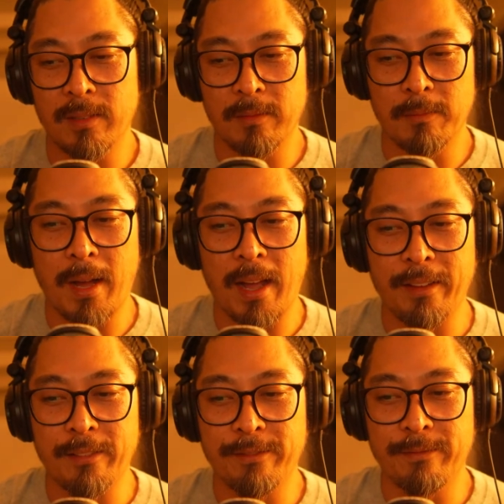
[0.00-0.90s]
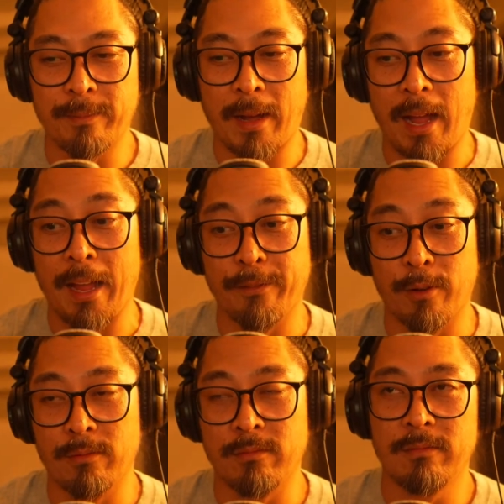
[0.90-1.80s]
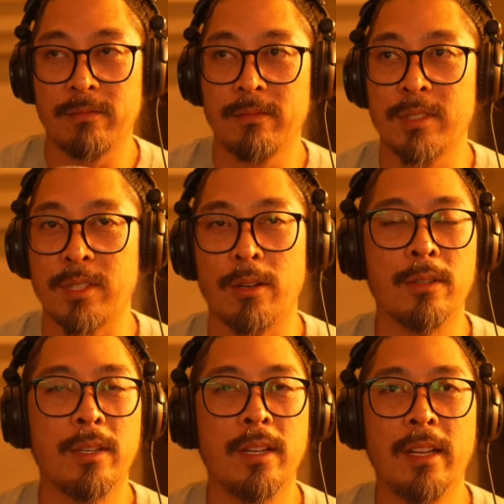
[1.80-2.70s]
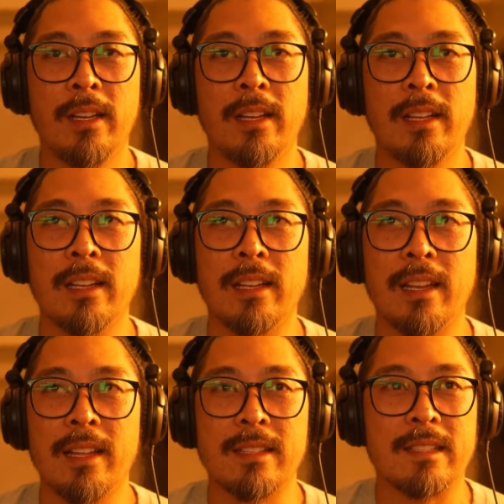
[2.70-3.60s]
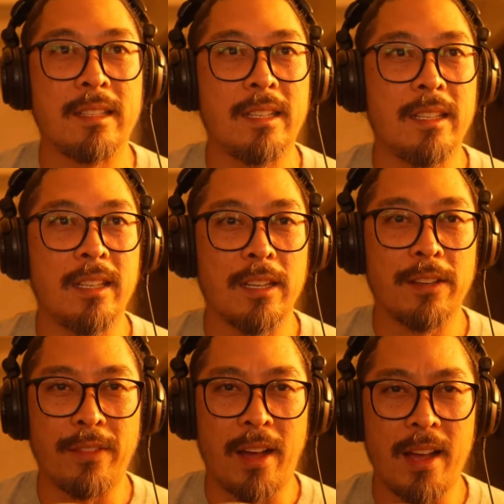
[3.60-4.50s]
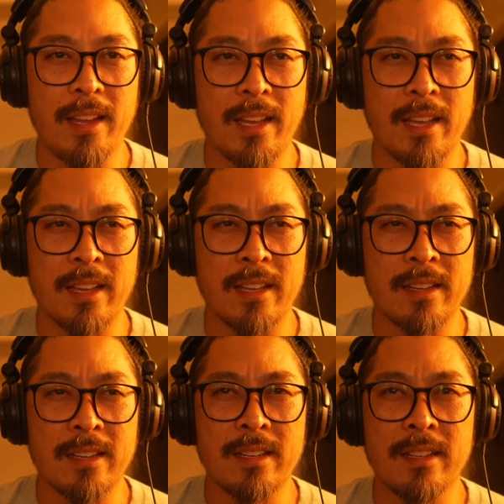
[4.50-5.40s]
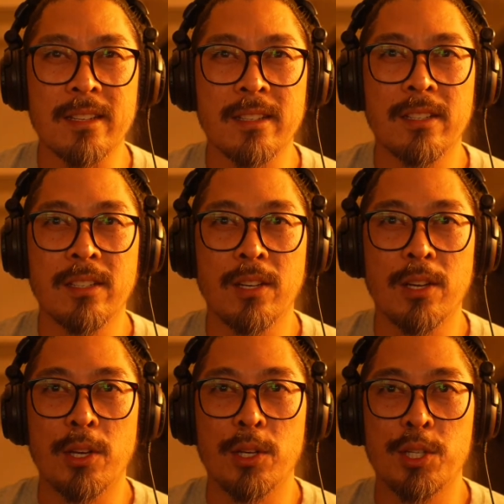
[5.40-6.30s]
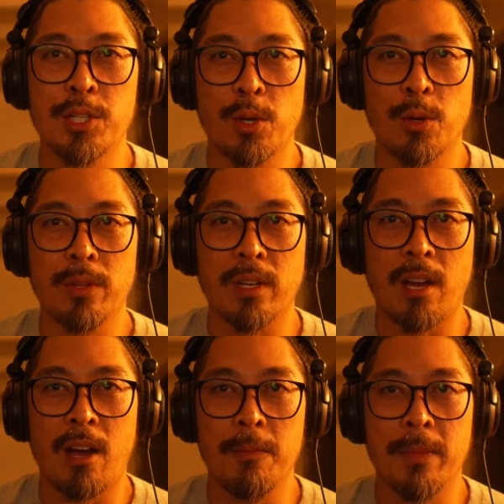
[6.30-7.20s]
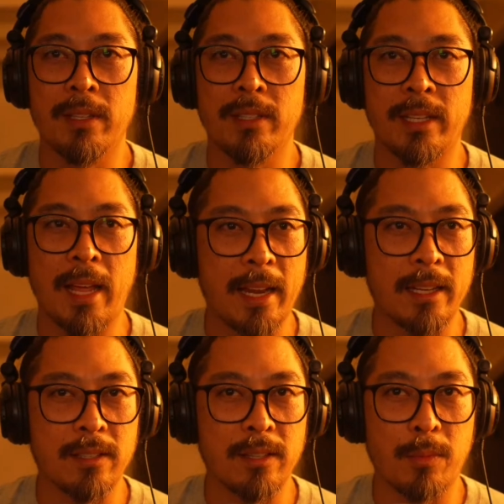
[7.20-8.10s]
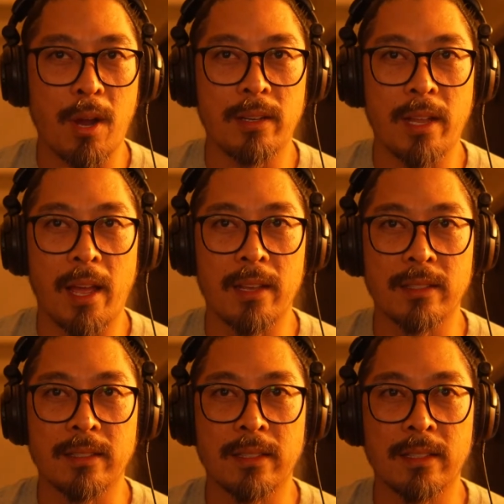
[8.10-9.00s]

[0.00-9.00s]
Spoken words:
my iPhone. So let's see if I can show the comment and add it to the broadcast.